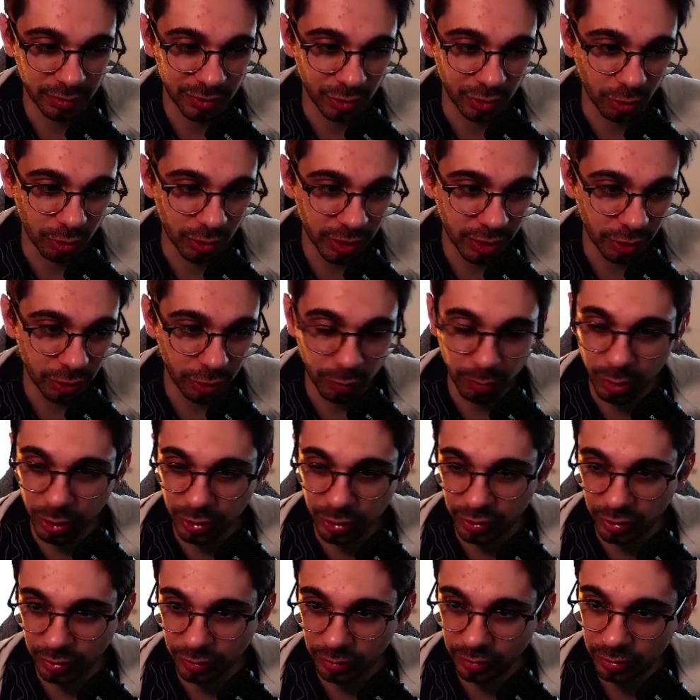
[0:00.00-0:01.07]
So click on the
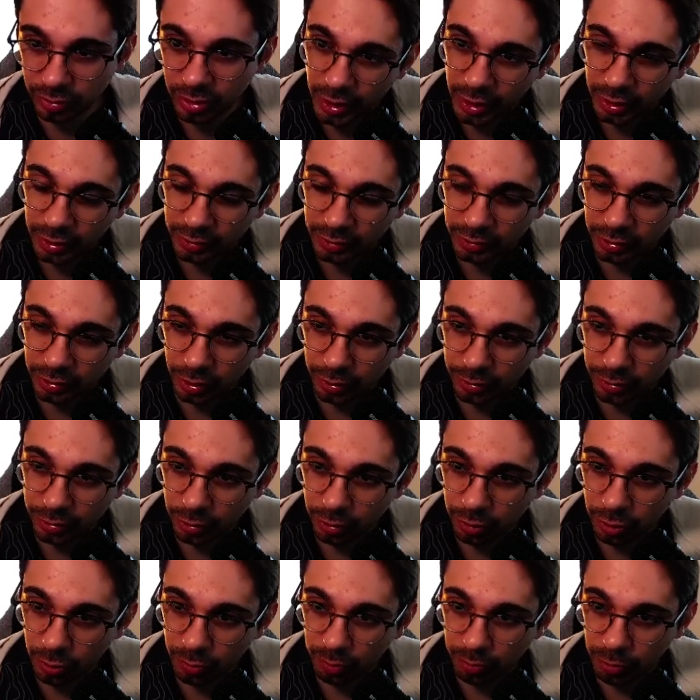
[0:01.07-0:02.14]
button, and
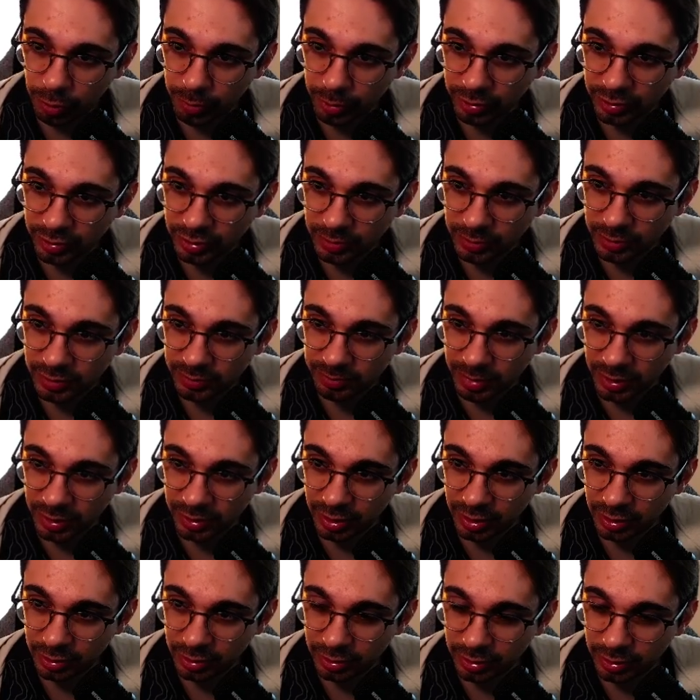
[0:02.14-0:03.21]
under the properties
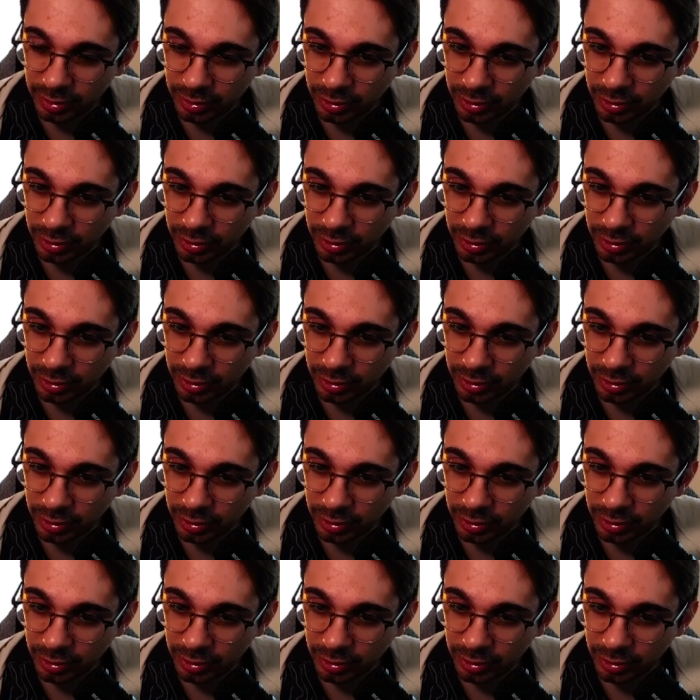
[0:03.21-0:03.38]
panel,